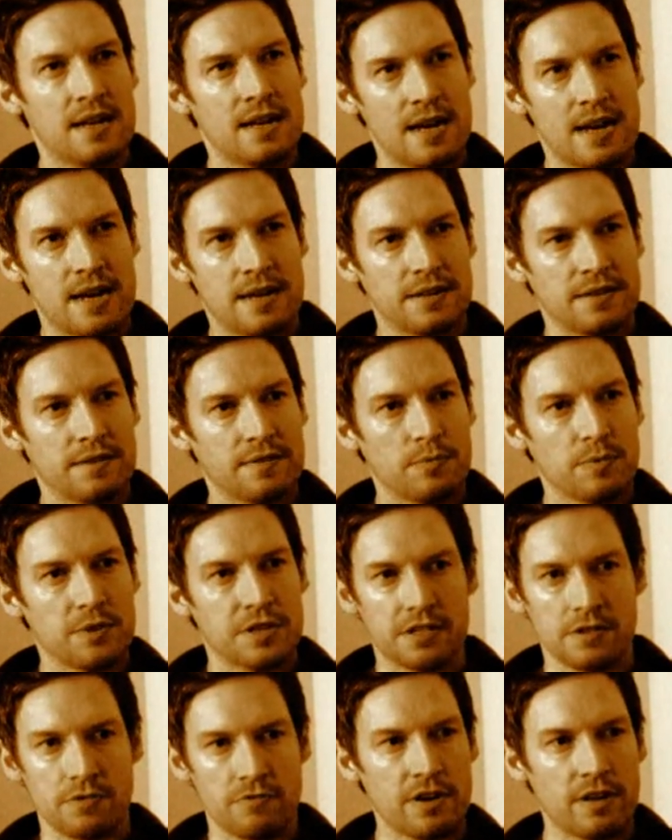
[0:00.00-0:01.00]
and which
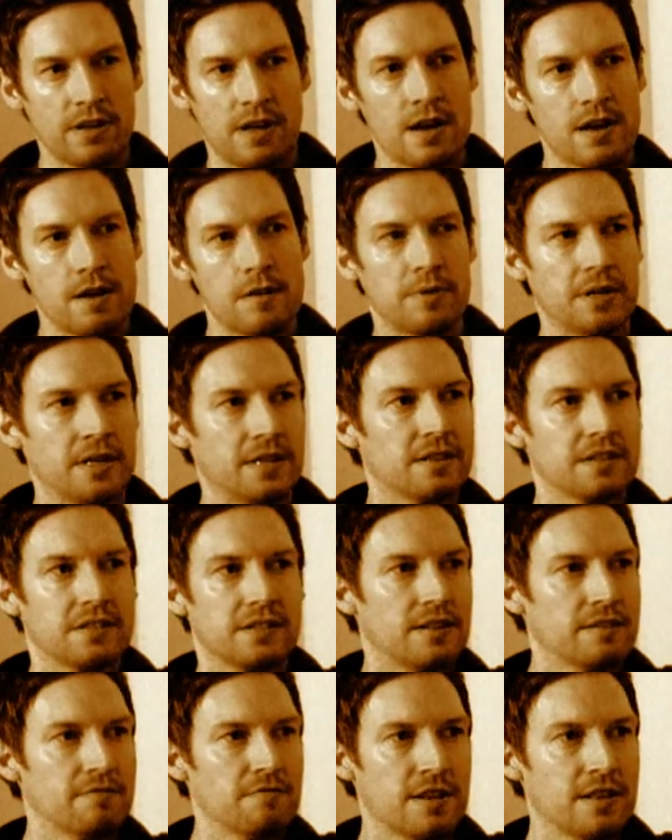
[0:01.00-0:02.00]
is a real eye opener because
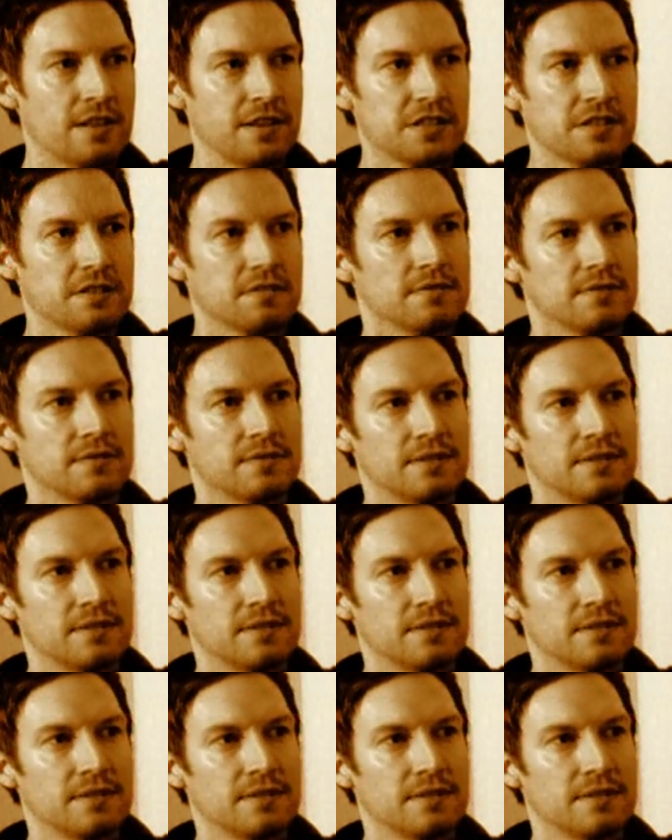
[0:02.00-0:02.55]
I realise